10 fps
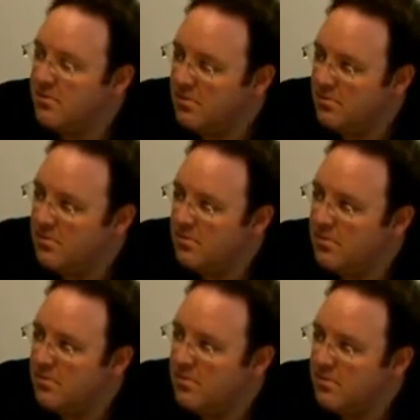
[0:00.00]

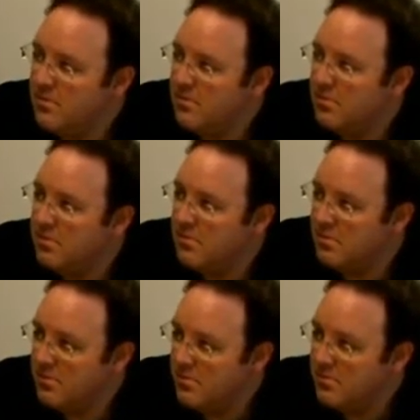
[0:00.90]

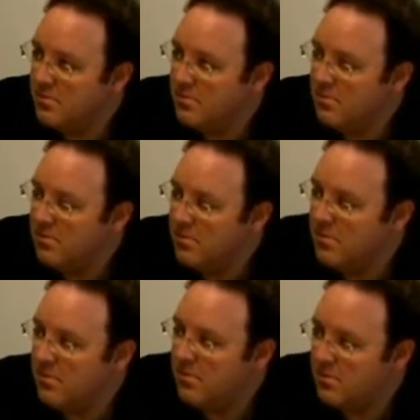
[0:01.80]

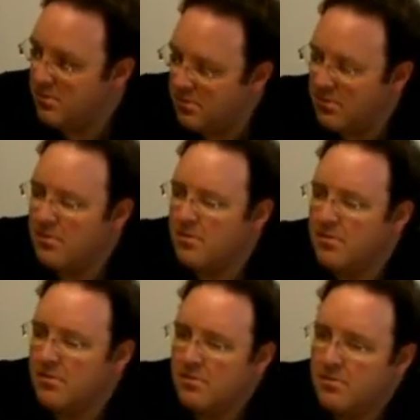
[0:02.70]

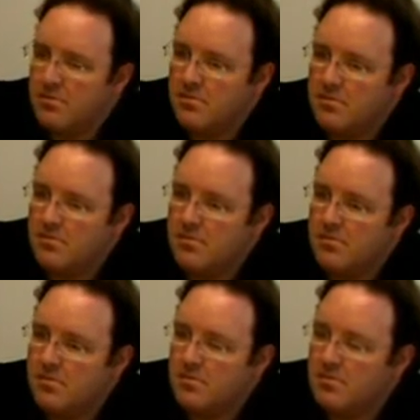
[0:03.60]

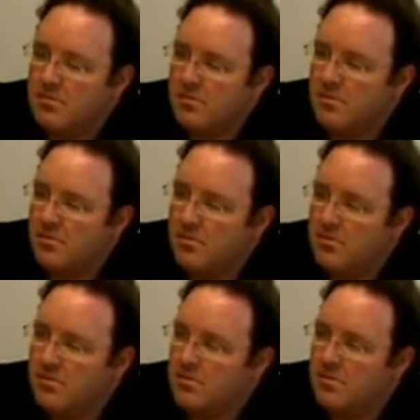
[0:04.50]

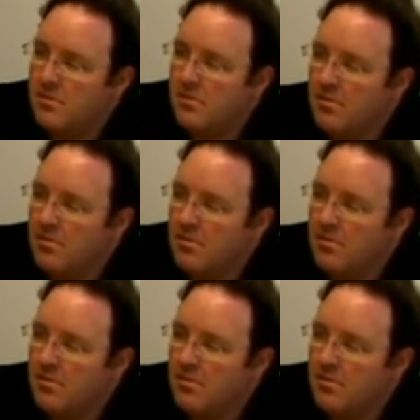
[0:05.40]
(not speaking)